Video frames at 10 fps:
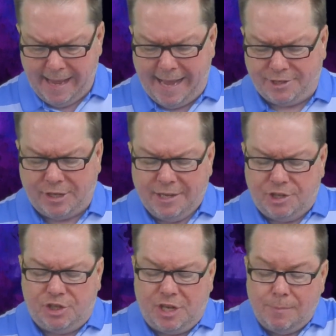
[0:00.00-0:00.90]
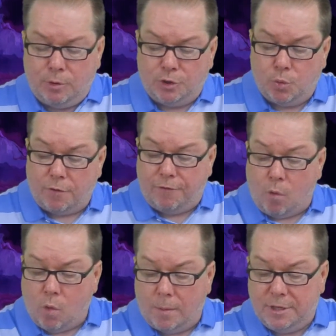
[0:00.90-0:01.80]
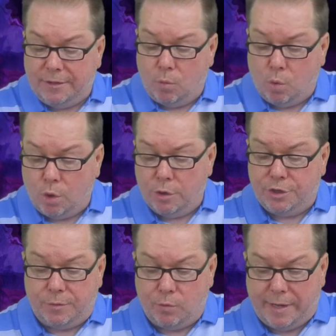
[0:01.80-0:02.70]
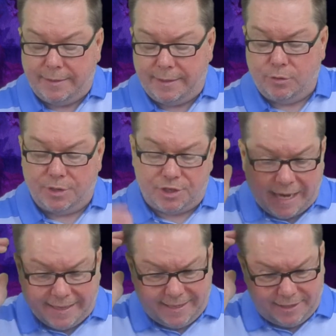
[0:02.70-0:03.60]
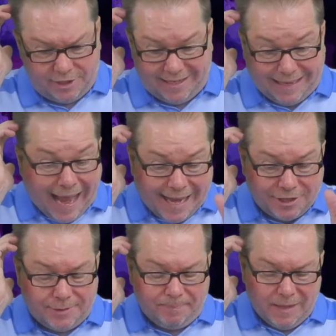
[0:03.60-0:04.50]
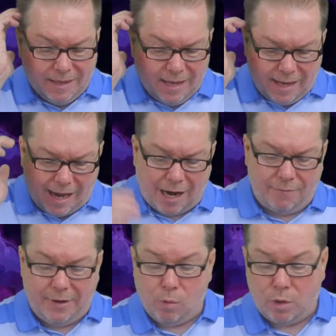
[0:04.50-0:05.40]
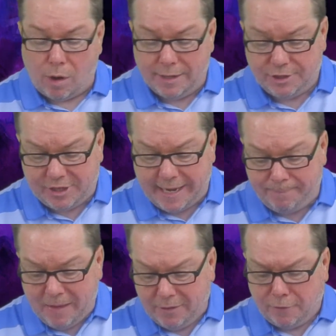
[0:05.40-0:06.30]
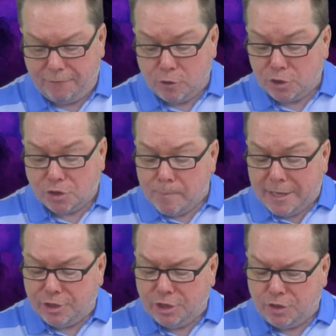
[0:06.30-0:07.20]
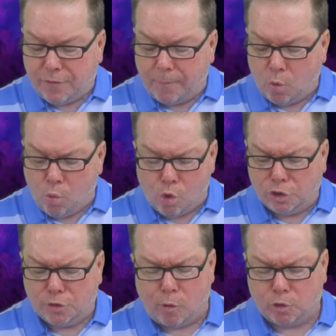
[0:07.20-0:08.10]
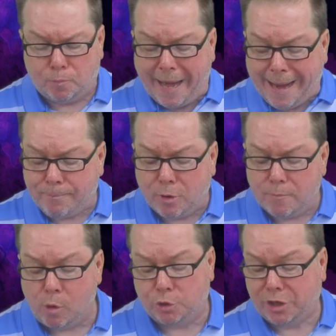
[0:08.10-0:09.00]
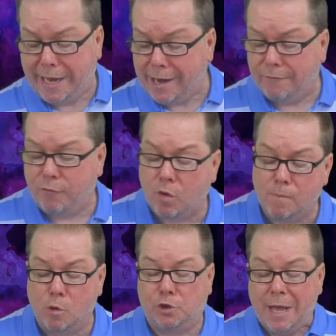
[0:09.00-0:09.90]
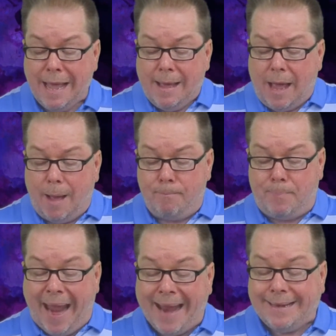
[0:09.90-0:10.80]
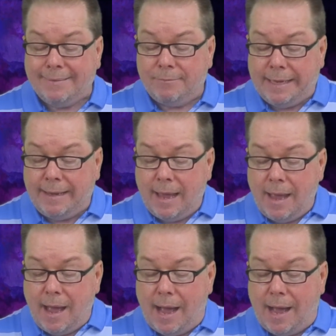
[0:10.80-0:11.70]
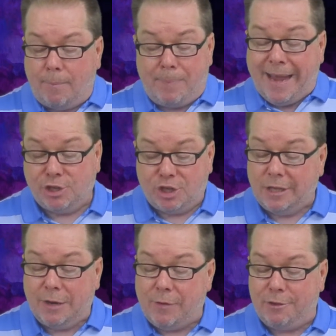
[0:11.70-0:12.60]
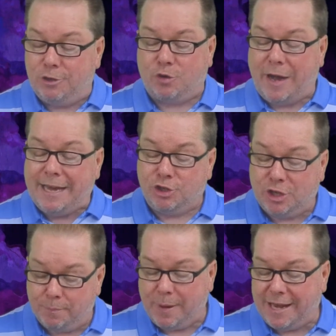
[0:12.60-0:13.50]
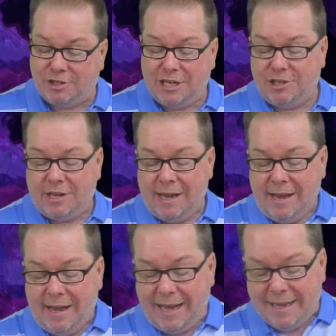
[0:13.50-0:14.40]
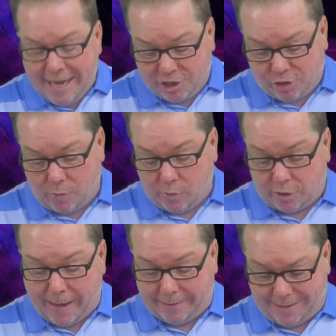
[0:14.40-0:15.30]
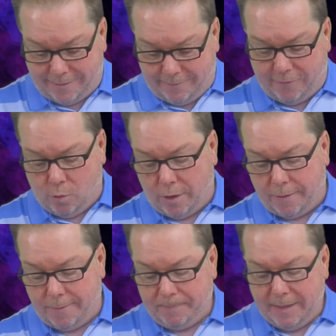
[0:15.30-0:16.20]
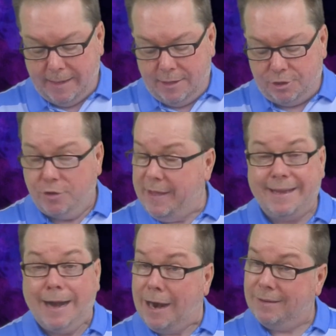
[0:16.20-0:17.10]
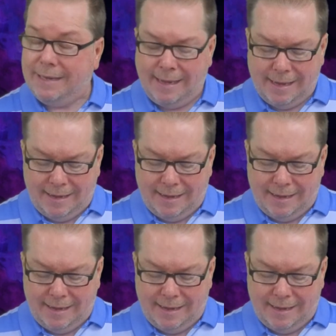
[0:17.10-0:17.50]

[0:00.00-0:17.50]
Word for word: as symbols were formed into words and written into a sentence. At last, Harvey went on and said, the first message from the world's most pampered, most cared for, most uh, patently, uh, patiently rather trained chimpanzees in history was about to come forth. So they could hardly